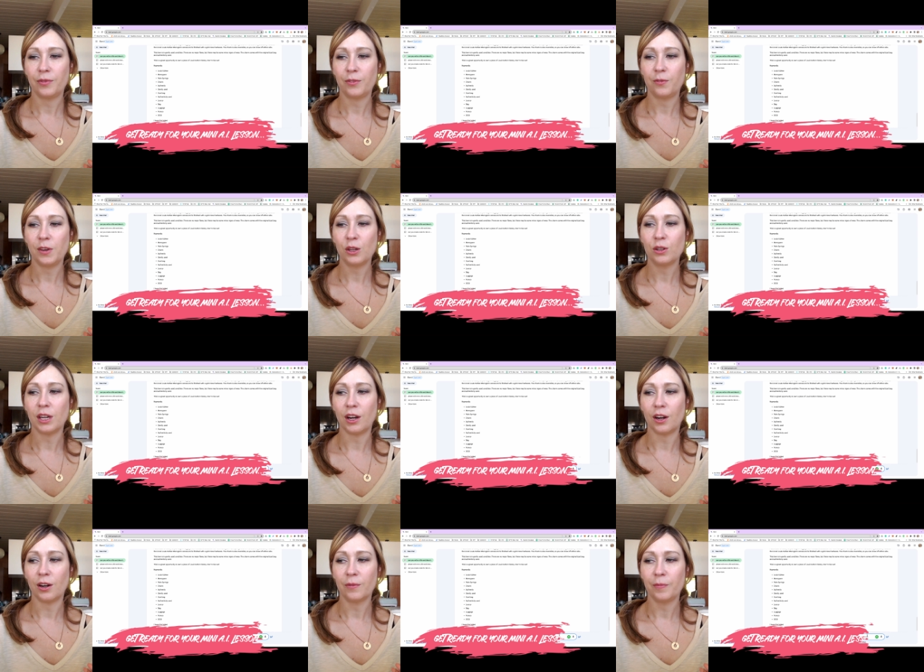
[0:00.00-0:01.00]
field
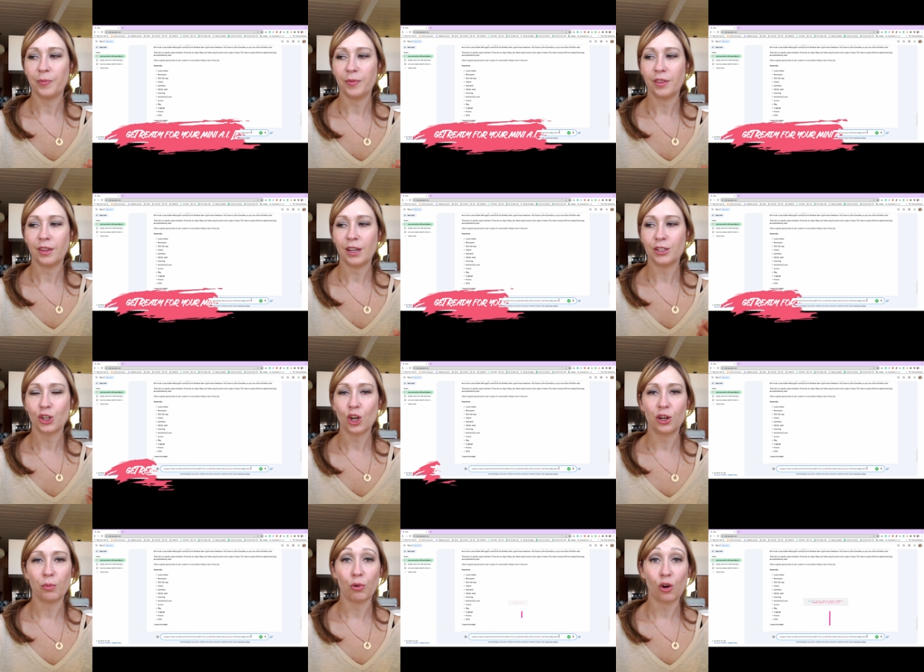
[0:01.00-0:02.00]
here, it's
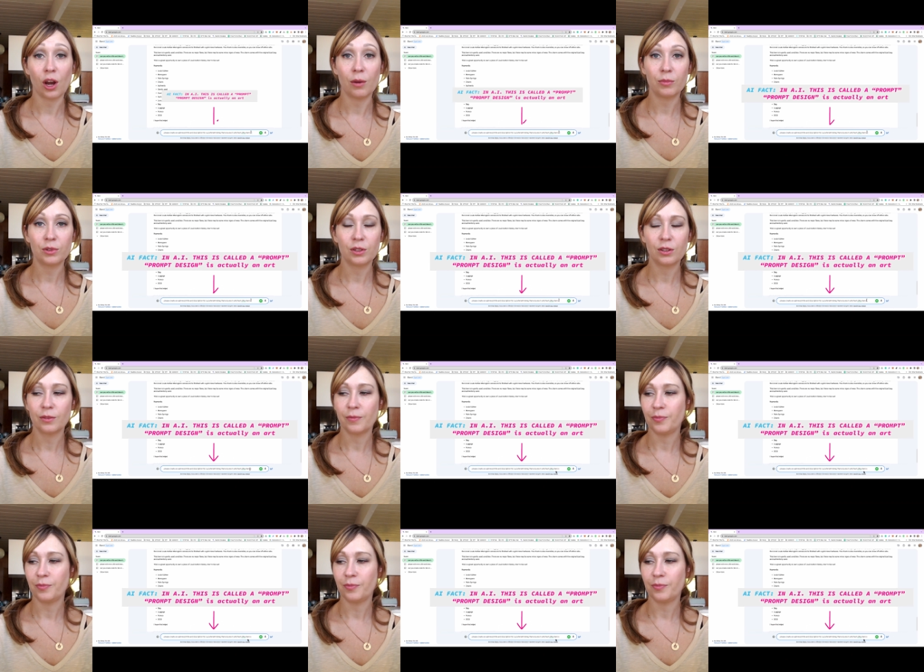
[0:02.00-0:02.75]
called a prompt.